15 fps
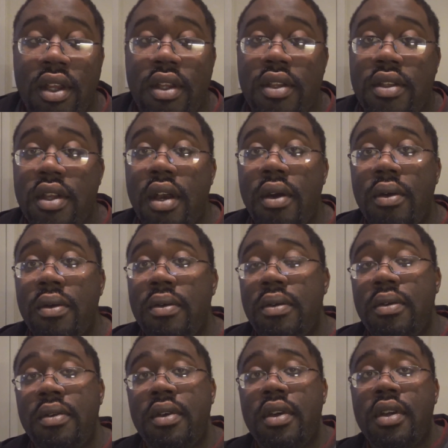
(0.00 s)
So
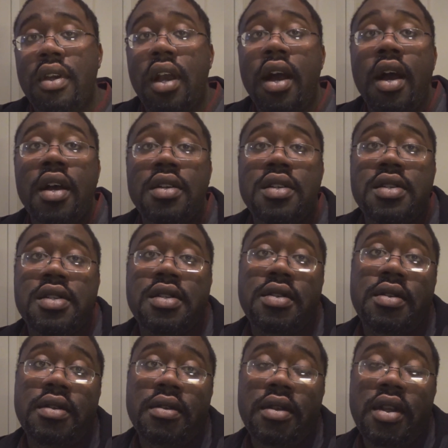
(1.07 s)
just
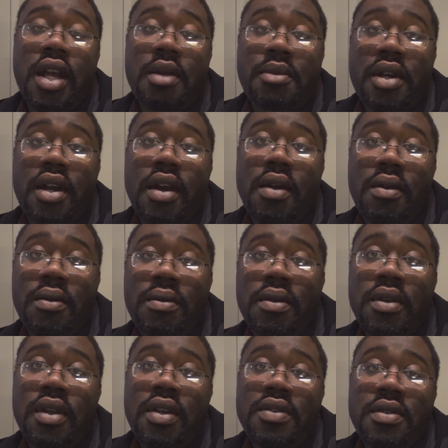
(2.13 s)
let me know,
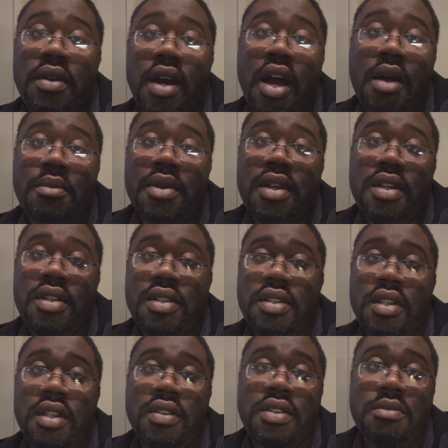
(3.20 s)
leave some
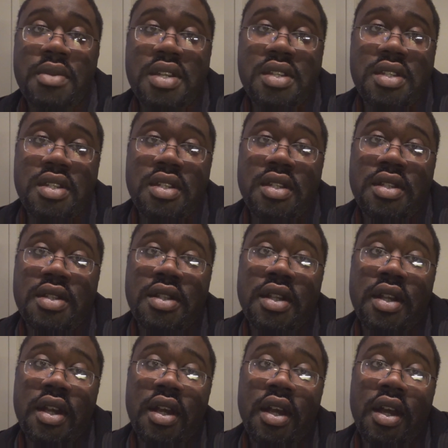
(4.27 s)
comments, leave some messages,
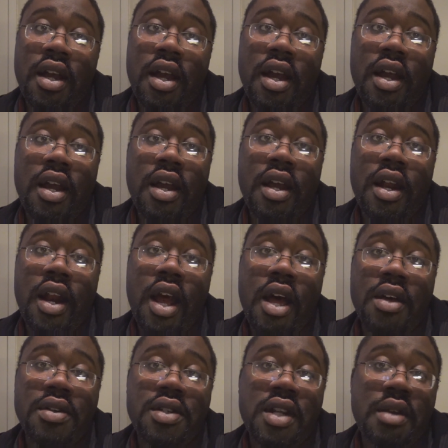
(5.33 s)
and
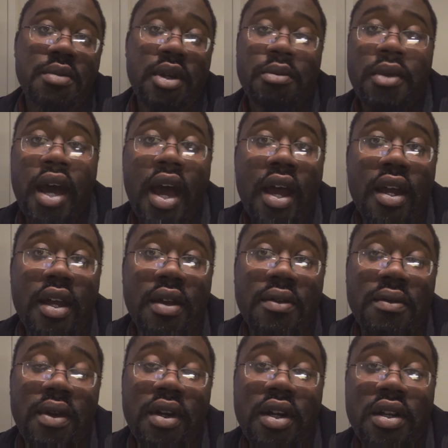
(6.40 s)
I shall be back
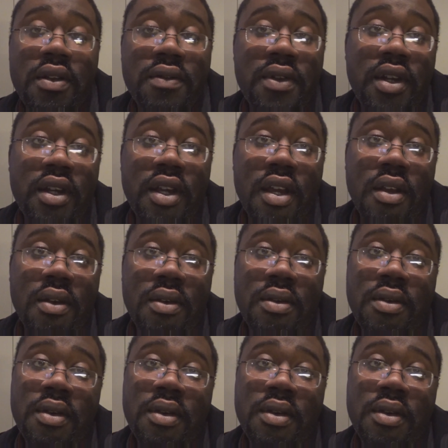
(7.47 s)
with another video.